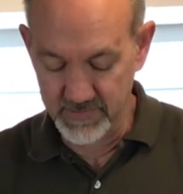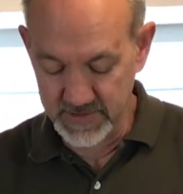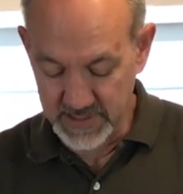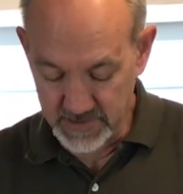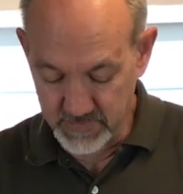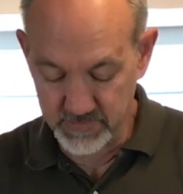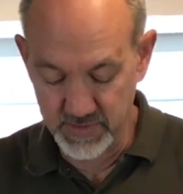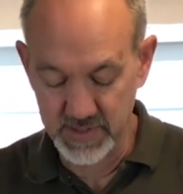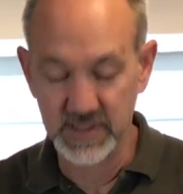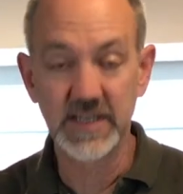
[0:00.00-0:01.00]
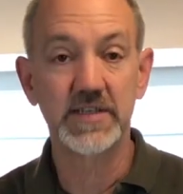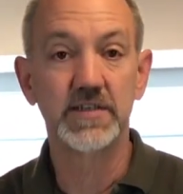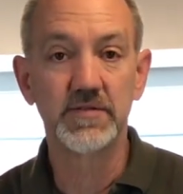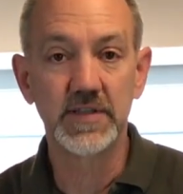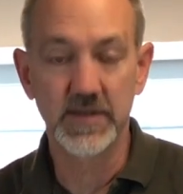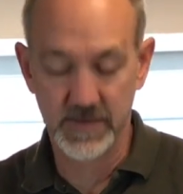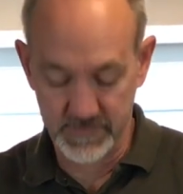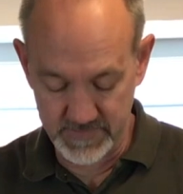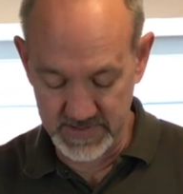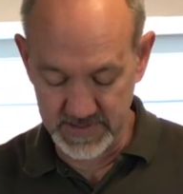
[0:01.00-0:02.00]
which I will put a link to in the
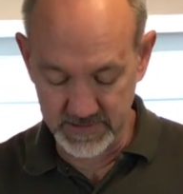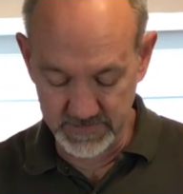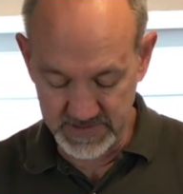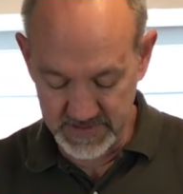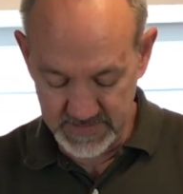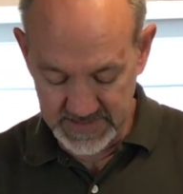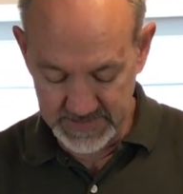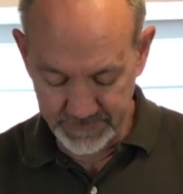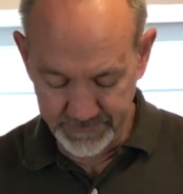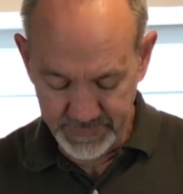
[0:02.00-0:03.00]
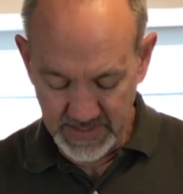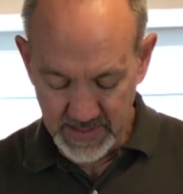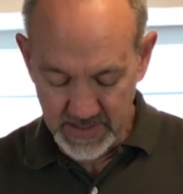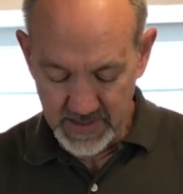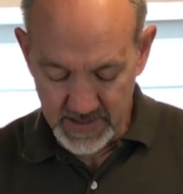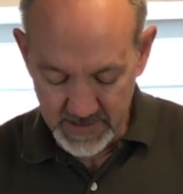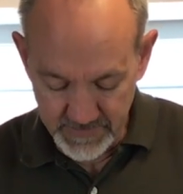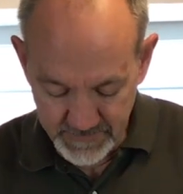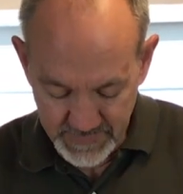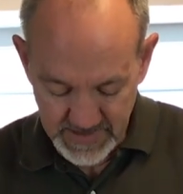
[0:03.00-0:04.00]
description of this,
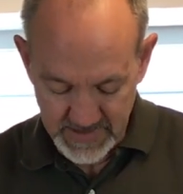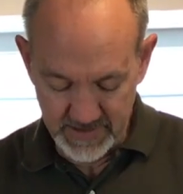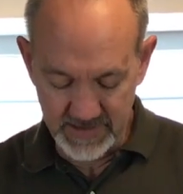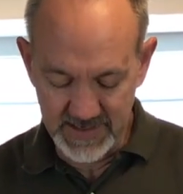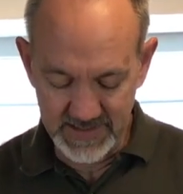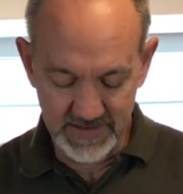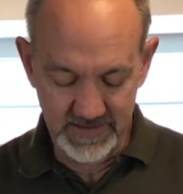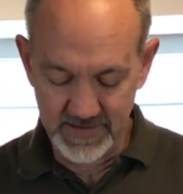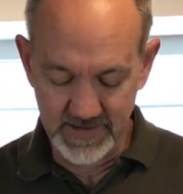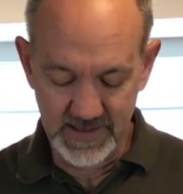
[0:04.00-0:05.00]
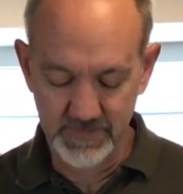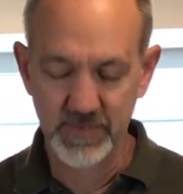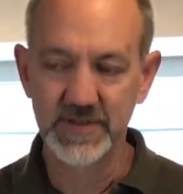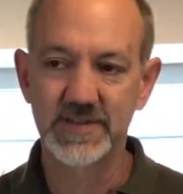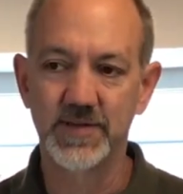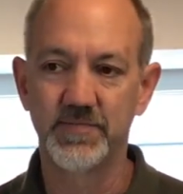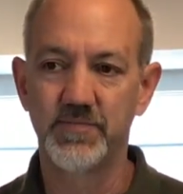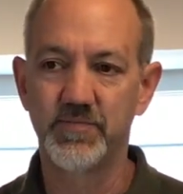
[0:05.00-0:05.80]
he puts the